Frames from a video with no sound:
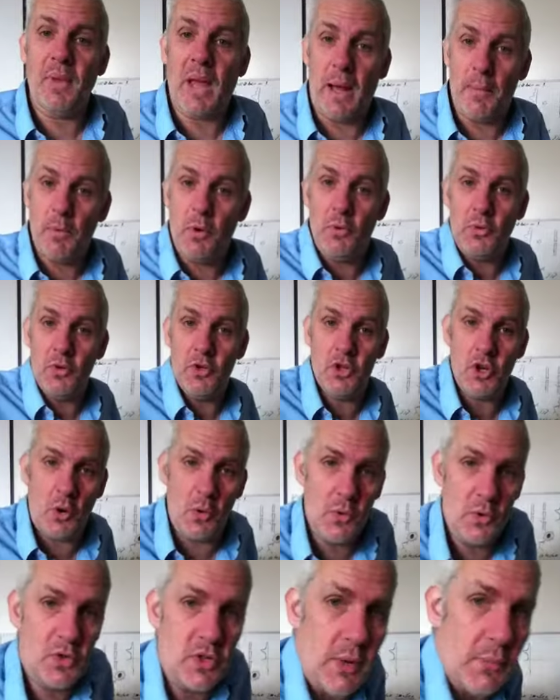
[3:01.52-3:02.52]
I'm going to show
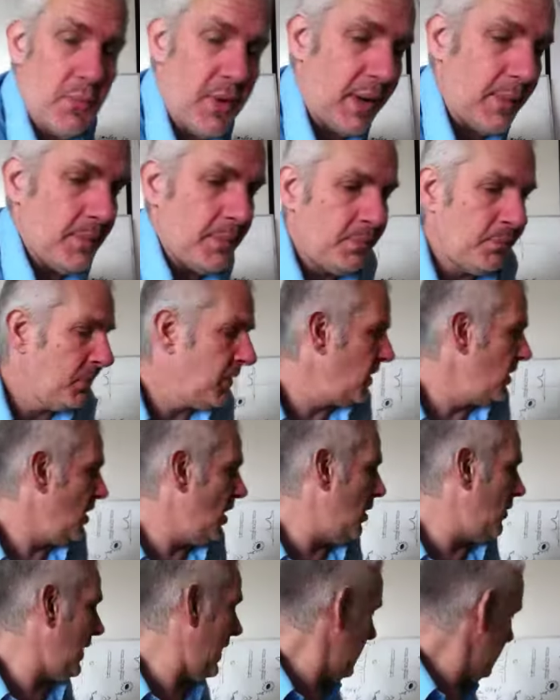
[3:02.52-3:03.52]
you something.
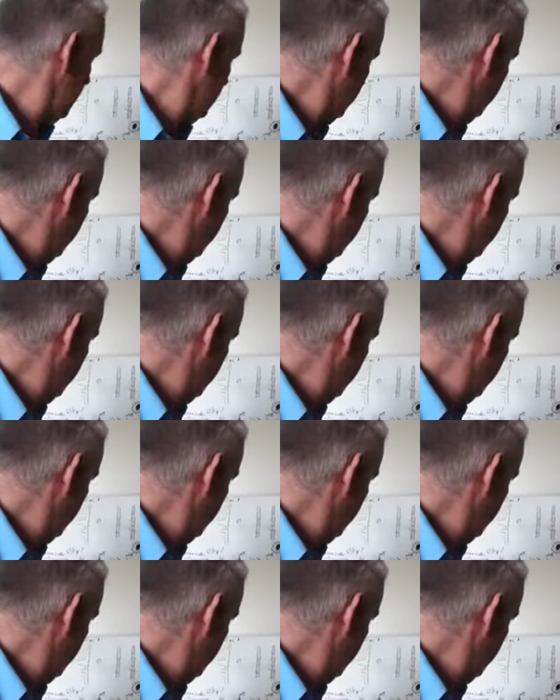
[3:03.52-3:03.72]
Okay.